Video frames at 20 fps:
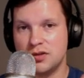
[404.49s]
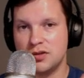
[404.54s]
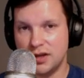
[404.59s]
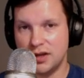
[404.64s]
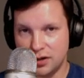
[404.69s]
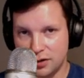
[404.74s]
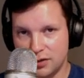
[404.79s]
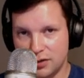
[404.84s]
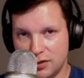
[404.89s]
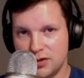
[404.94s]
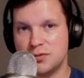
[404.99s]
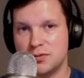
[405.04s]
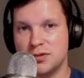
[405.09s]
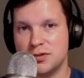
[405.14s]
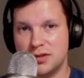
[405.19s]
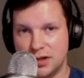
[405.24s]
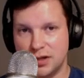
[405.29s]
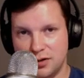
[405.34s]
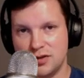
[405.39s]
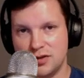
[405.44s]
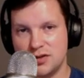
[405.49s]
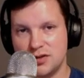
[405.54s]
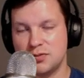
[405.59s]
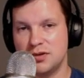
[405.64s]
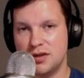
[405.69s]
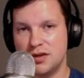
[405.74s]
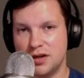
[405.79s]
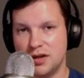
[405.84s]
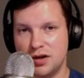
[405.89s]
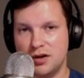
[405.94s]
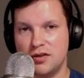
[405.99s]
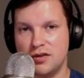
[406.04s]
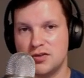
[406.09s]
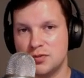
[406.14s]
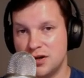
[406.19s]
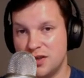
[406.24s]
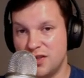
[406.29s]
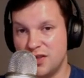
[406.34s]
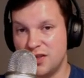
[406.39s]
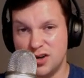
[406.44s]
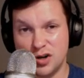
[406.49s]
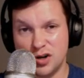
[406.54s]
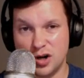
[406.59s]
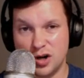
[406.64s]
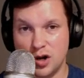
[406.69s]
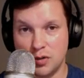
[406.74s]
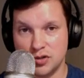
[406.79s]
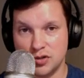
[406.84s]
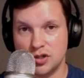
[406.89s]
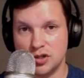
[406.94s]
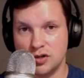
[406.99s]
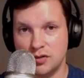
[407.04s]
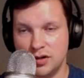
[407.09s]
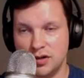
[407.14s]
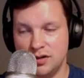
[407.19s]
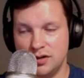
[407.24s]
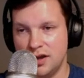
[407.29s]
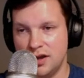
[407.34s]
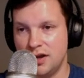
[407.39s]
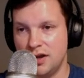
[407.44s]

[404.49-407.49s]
then go to this one, then go to this one, then go to this one, and then you're going to know what you're doing.